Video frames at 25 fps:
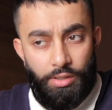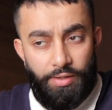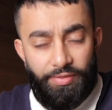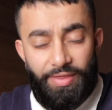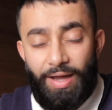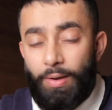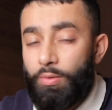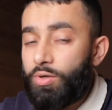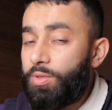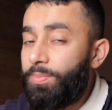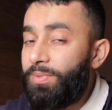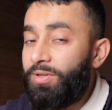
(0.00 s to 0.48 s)

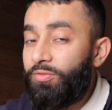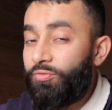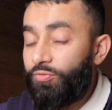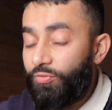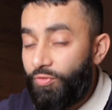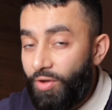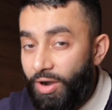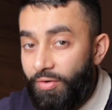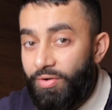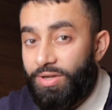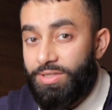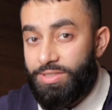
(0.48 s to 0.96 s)
that would have been
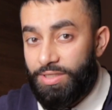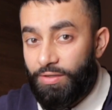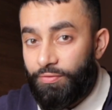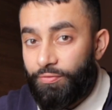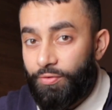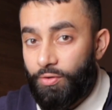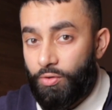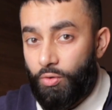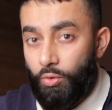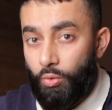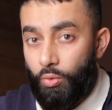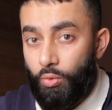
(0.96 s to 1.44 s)
very
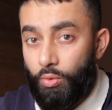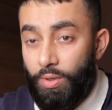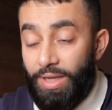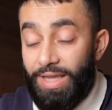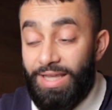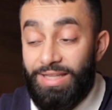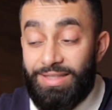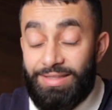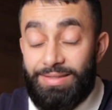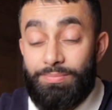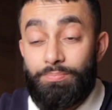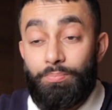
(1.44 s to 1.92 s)
difficult
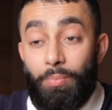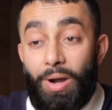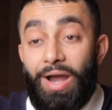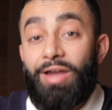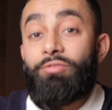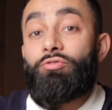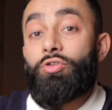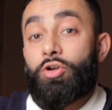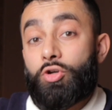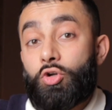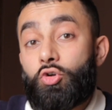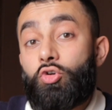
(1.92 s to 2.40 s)
in my
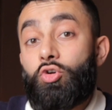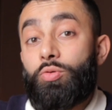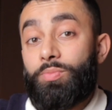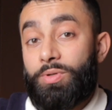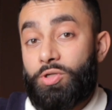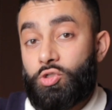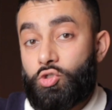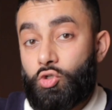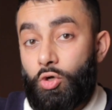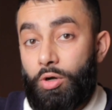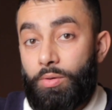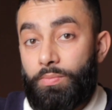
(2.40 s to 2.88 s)

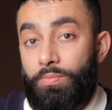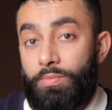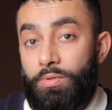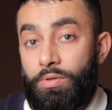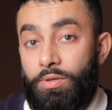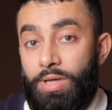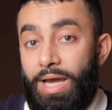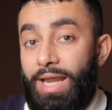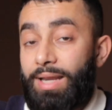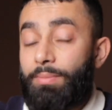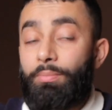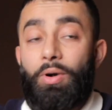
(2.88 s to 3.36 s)
recruitment job.
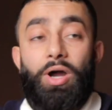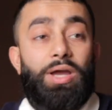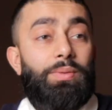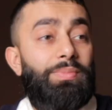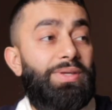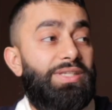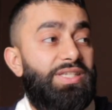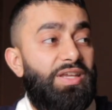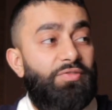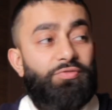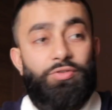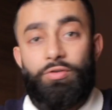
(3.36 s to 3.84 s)
And it might
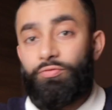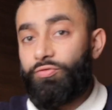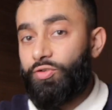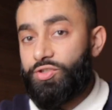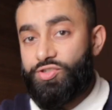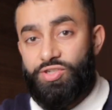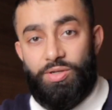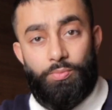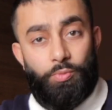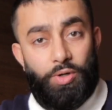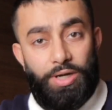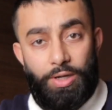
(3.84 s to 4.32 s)
be different for
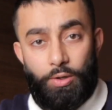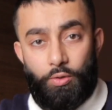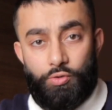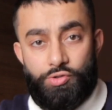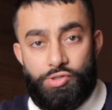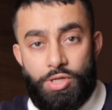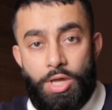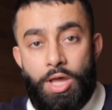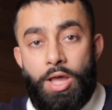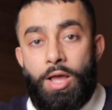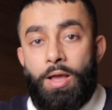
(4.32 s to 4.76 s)
someone else,